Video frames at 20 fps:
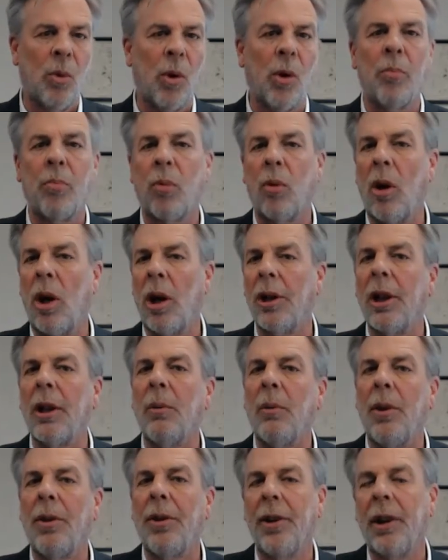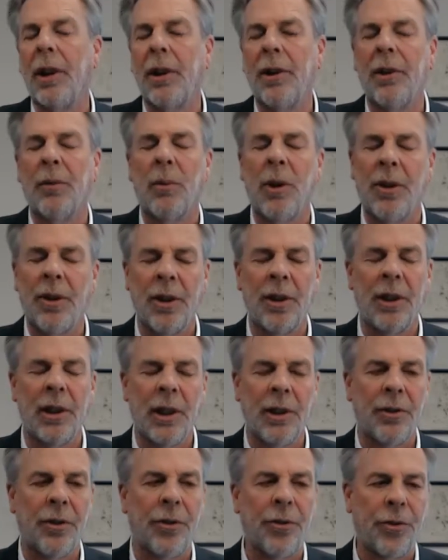more broadly within
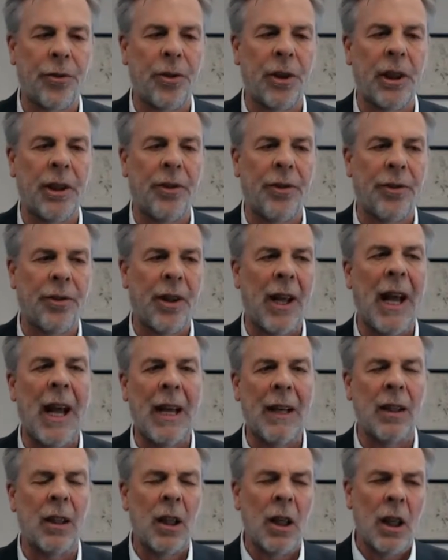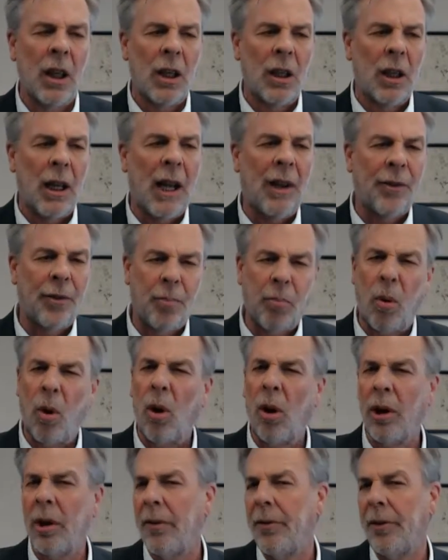the industry is that as
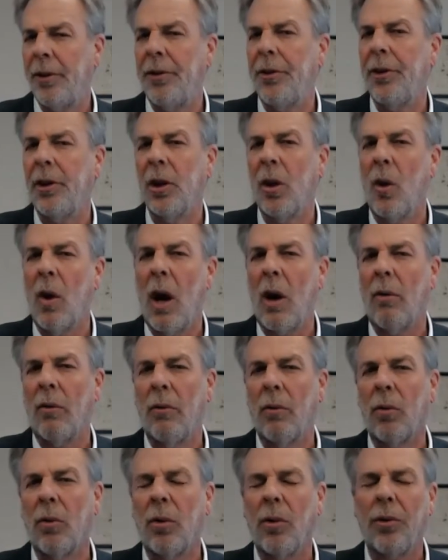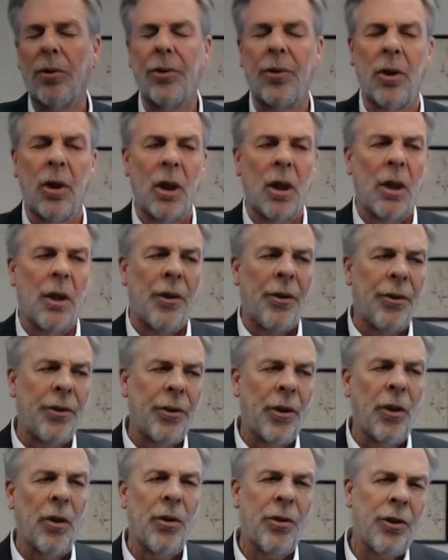part of the DOL rules,
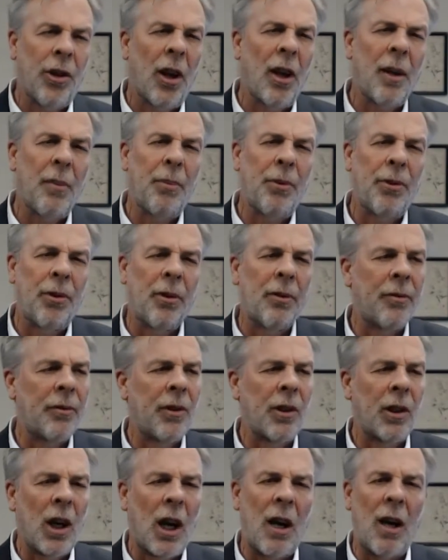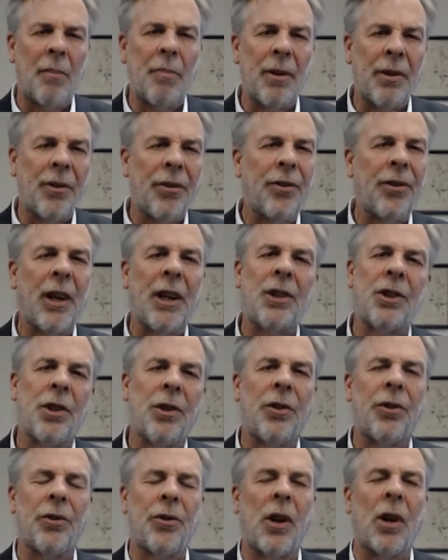certain types of
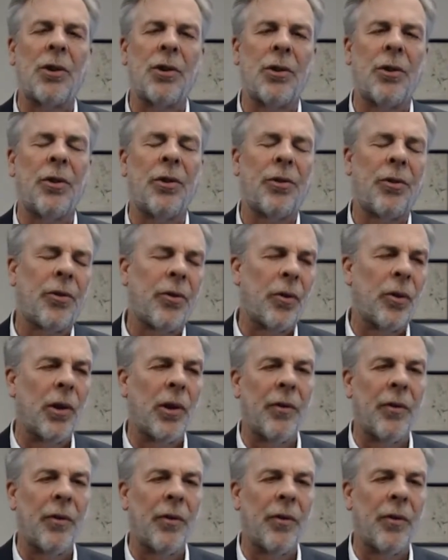compensation structures